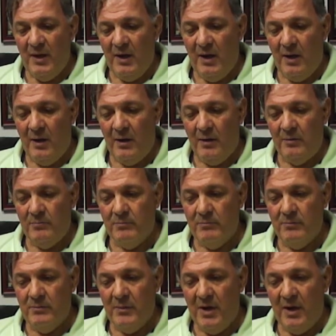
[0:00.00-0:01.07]
And
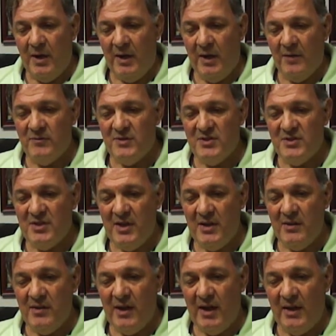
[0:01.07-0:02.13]
I have to say
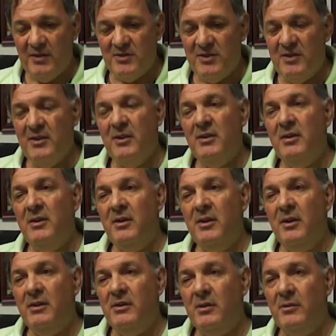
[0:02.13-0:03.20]
that
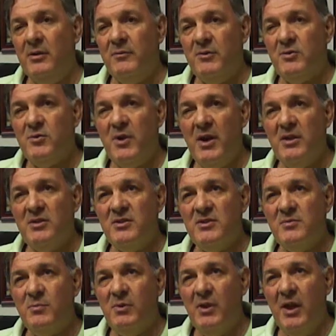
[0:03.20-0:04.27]
the liver
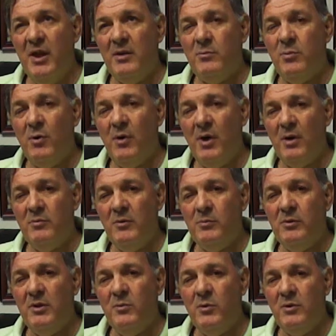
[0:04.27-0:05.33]
transplant
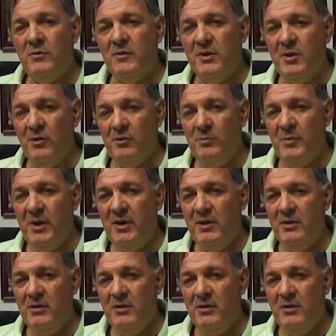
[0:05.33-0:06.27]
probably would have killed me.